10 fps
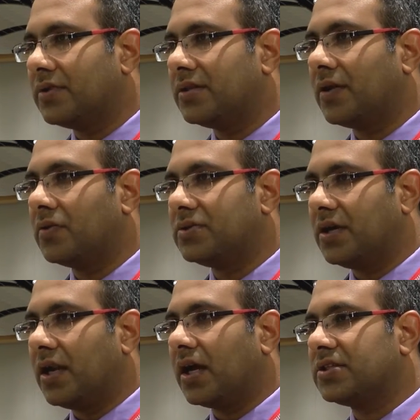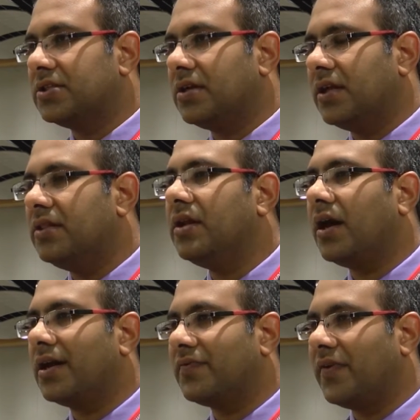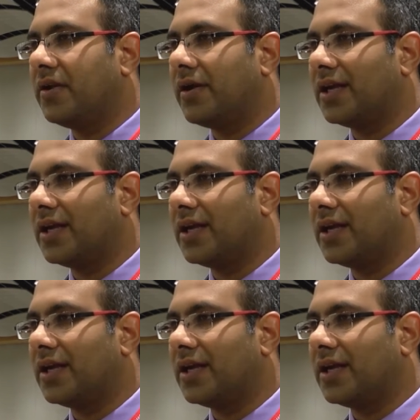that there was a reduction in the heart failure